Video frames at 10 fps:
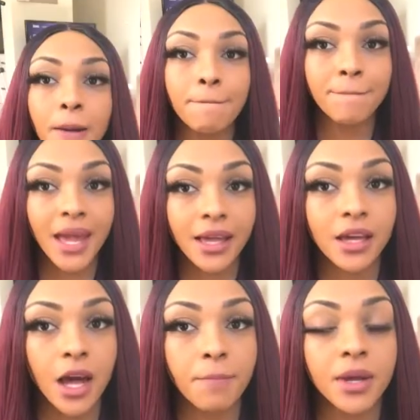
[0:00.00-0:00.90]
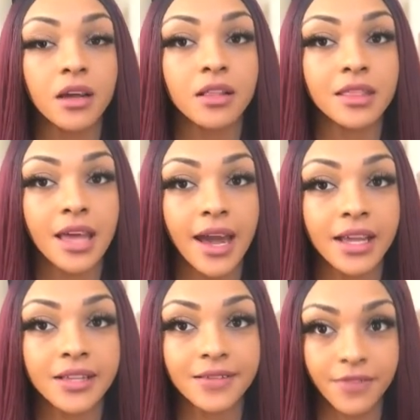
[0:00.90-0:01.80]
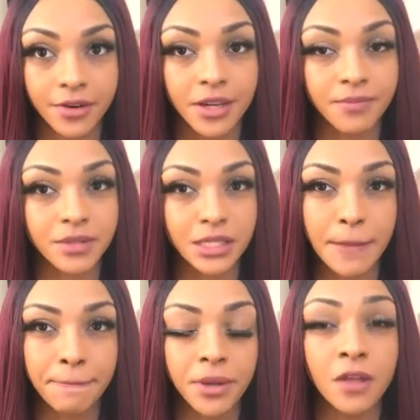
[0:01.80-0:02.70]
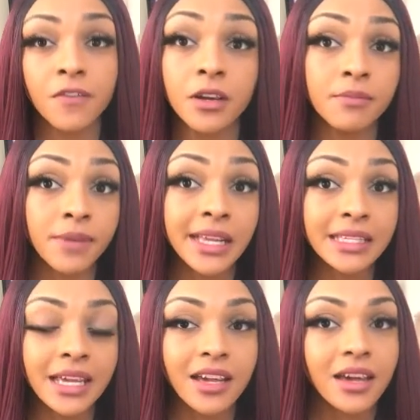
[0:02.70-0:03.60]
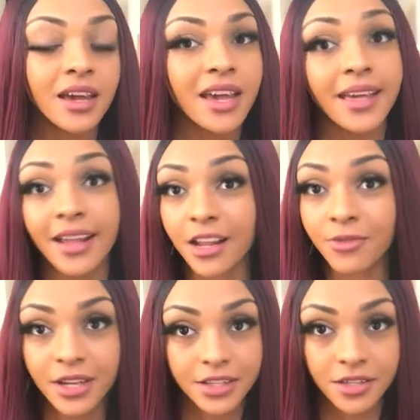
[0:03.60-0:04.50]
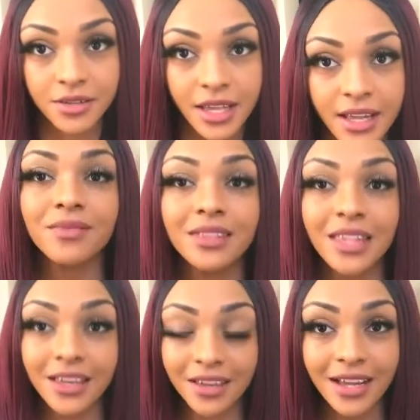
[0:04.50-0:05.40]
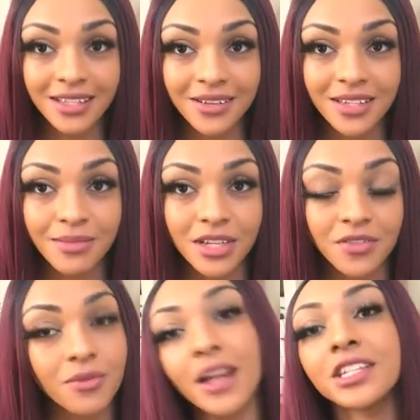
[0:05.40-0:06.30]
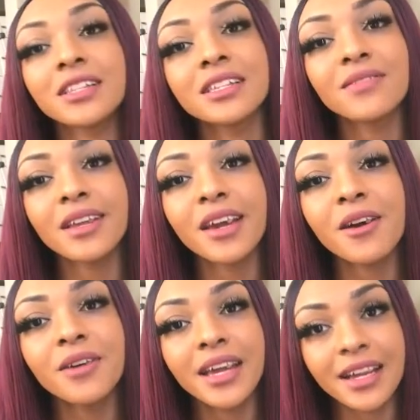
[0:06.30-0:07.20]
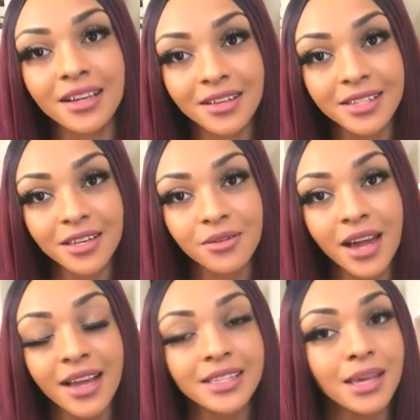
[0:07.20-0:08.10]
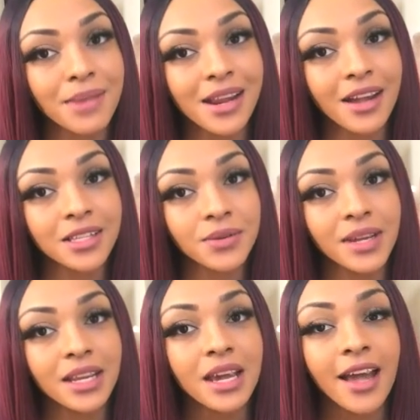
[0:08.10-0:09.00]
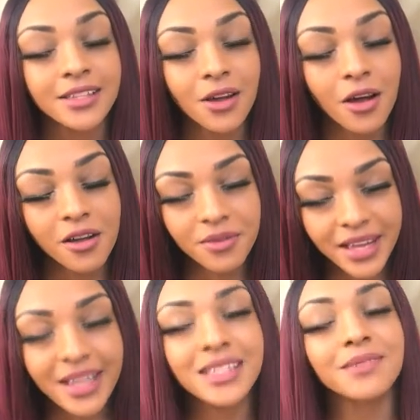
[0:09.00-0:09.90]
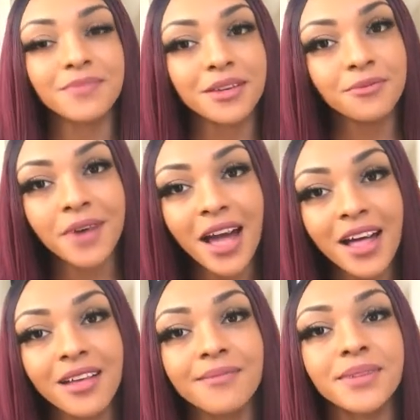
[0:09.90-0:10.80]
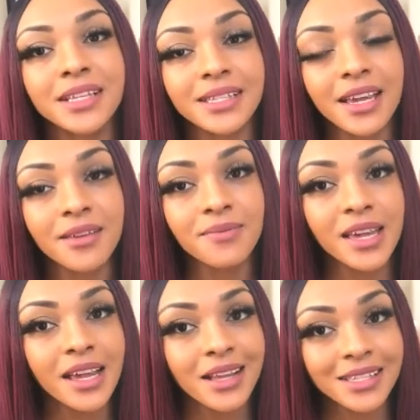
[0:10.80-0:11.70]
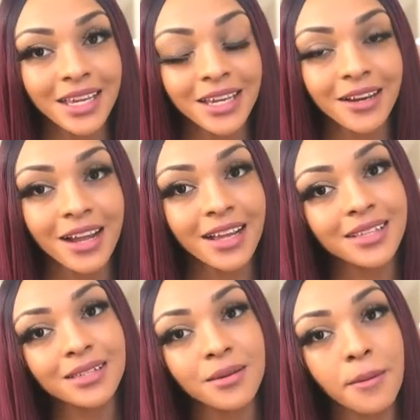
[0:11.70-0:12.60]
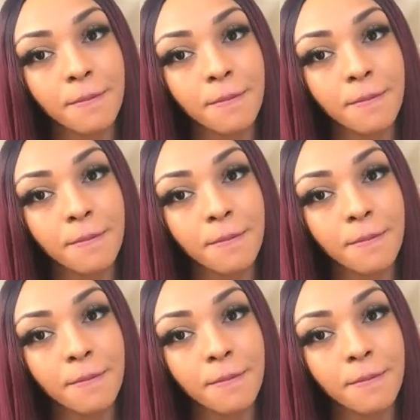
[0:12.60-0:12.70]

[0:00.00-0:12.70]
Makeup that is very simple, very basic. Anyone could do this. Thank you guys so much for watching this video, and I'll see you guys in my next one. As always, be well, be safe, and take care, guys.